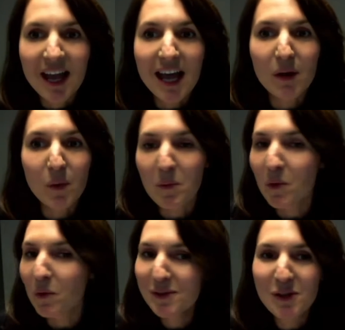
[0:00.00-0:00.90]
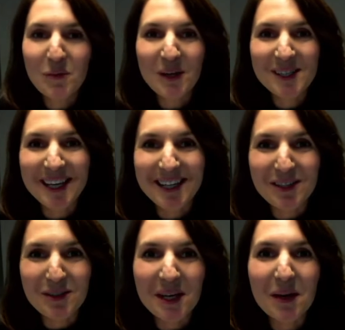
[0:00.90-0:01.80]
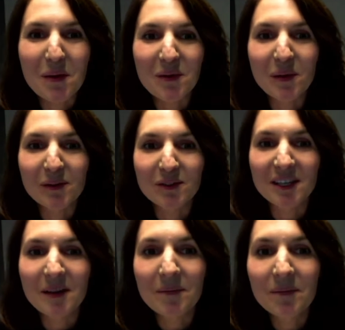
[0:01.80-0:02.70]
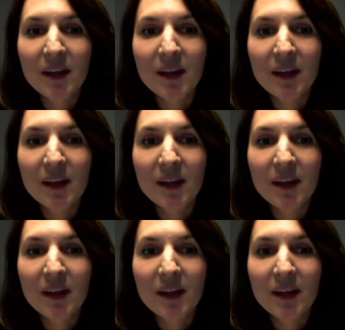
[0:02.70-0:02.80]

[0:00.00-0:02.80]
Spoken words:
And we are both super excited to be here with you all today.